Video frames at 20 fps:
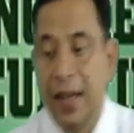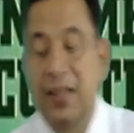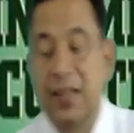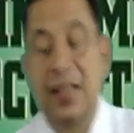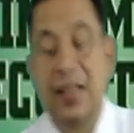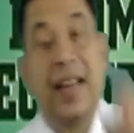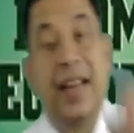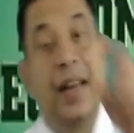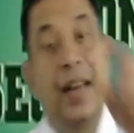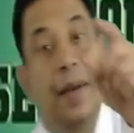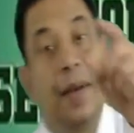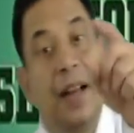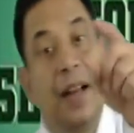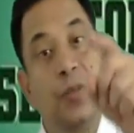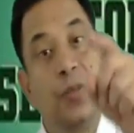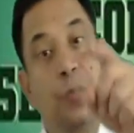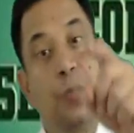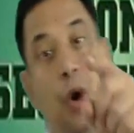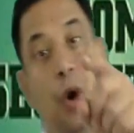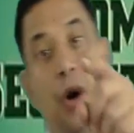is named
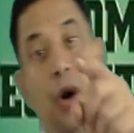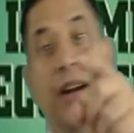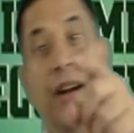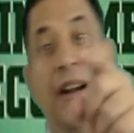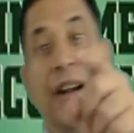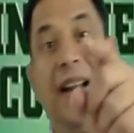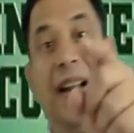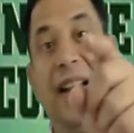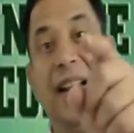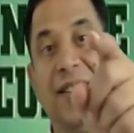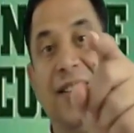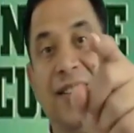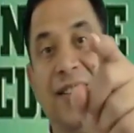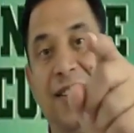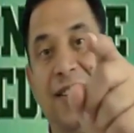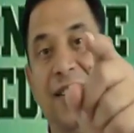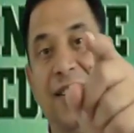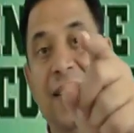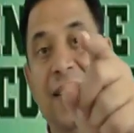as bond indenture.